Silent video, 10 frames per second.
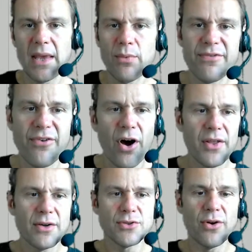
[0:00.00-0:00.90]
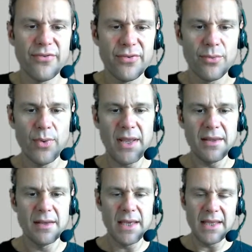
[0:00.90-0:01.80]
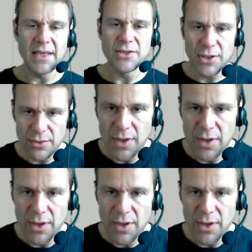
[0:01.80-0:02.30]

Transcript: fire those off when it needs to.